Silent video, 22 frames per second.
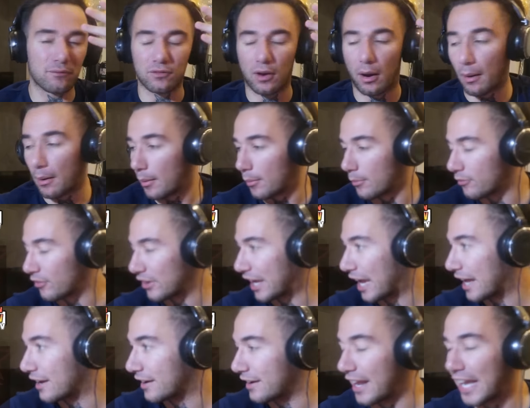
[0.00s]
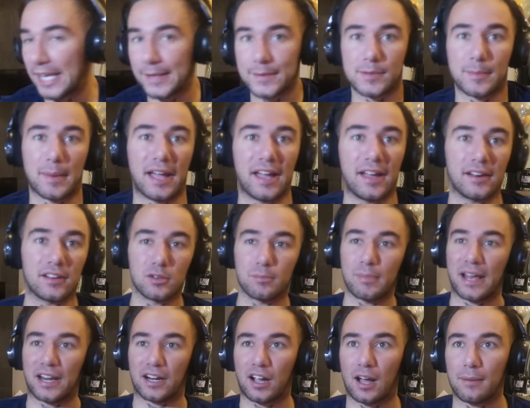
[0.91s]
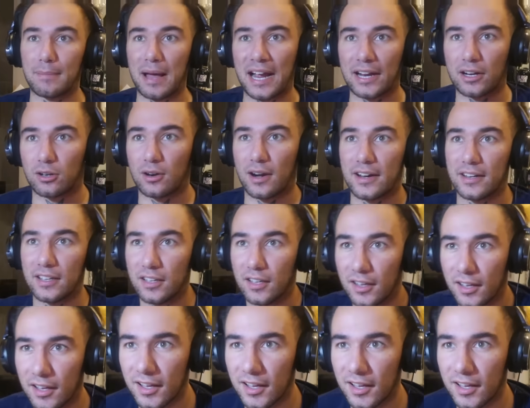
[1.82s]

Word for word: I'm, I'm forgetting names, man. You better come back already.